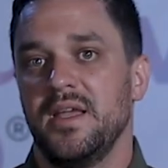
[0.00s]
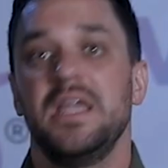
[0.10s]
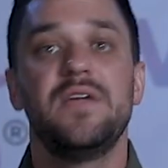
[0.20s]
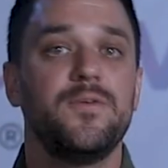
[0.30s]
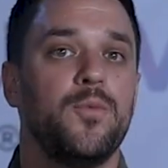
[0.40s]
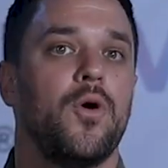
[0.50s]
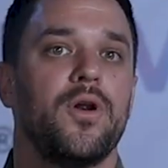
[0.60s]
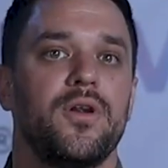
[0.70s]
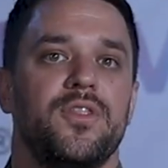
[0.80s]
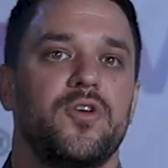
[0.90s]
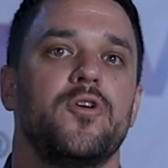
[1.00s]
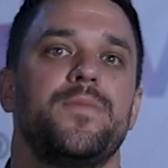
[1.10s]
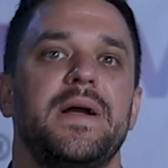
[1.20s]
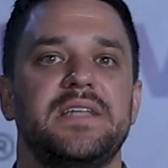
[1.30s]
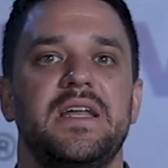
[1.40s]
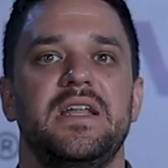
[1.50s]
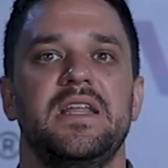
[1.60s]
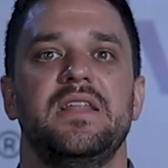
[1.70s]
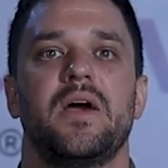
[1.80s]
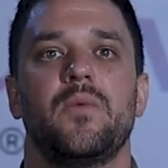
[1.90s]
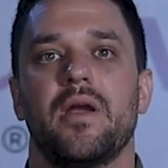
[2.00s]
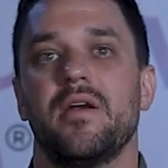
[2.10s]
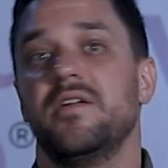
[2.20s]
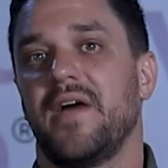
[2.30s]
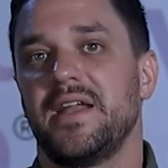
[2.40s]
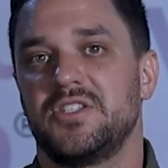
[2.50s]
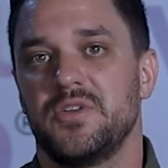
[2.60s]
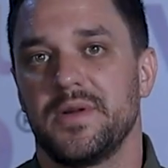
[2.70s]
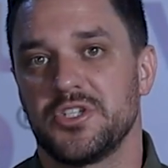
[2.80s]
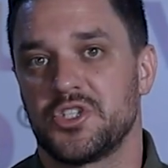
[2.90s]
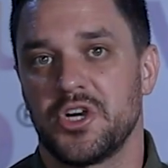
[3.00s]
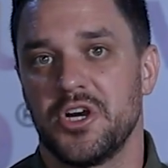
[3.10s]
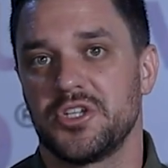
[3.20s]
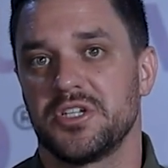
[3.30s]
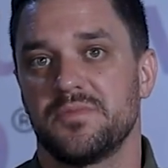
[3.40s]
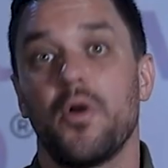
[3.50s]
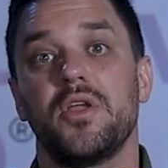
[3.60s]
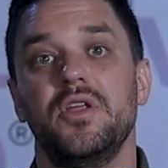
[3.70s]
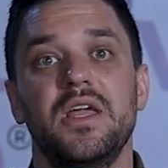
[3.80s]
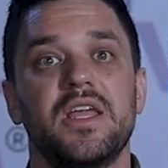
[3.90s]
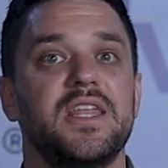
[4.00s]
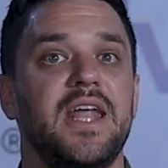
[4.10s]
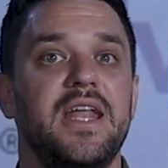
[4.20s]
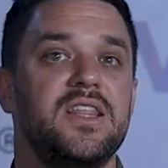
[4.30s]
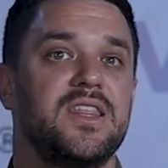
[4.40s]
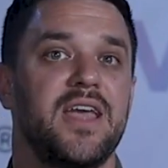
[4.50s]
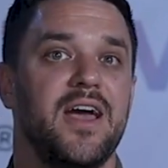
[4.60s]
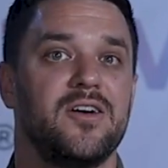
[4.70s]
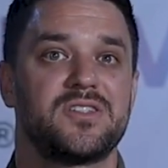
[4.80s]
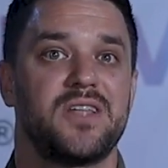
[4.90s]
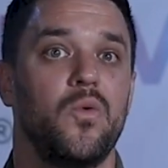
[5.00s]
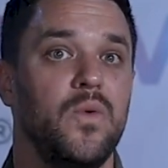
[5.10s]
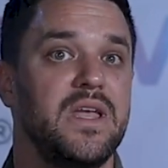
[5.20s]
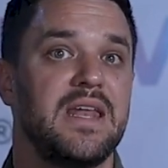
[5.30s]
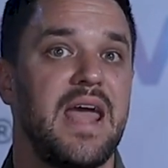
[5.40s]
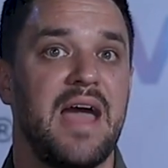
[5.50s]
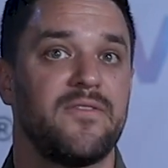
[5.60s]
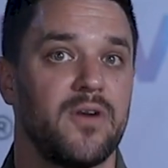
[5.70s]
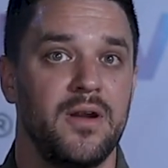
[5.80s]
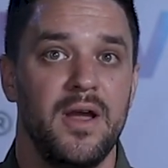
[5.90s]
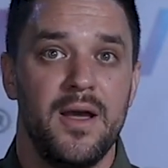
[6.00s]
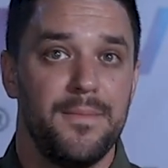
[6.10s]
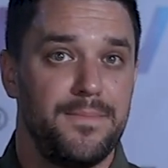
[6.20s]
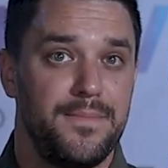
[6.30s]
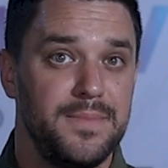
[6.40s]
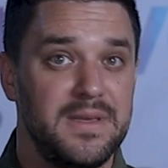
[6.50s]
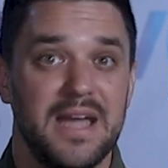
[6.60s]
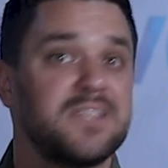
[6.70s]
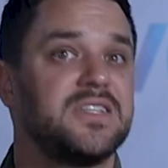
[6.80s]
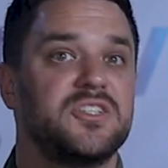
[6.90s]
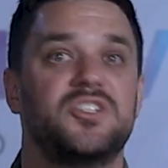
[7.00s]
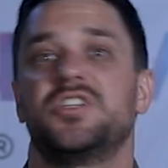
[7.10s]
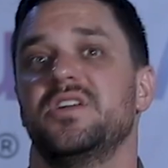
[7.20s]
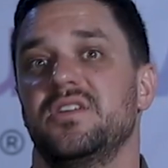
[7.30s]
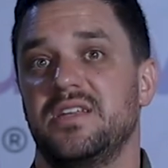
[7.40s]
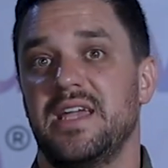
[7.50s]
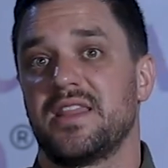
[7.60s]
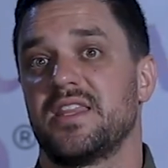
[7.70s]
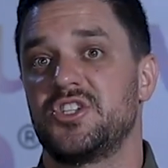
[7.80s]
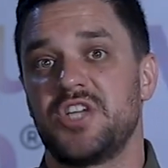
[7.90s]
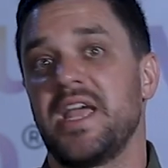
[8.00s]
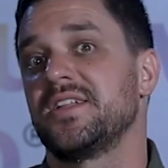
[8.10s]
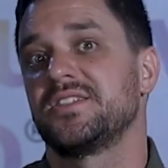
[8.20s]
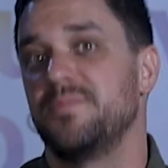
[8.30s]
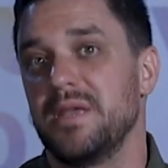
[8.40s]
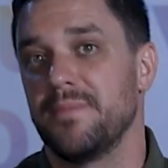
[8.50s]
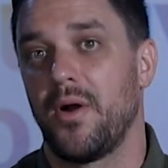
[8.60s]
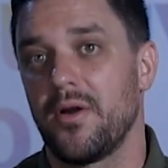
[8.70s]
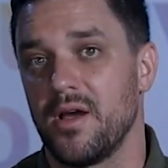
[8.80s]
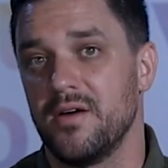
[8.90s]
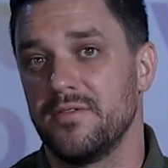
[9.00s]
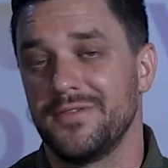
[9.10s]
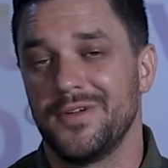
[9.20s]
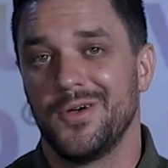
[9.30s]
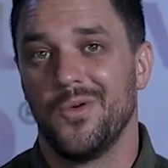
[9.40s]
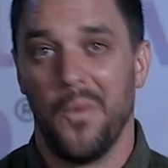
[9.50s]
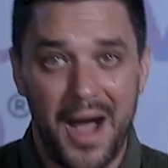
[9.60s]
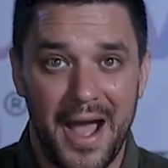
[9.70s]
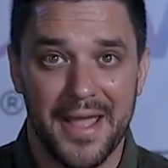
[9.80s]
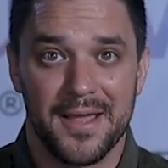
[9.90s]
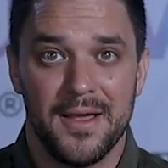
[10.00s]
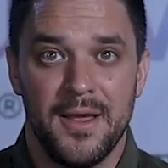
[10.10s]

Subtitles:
Even more, the group identity that we are invited to as a church is more unique than anything else that we can ever get to get the chance to be a part of. Why?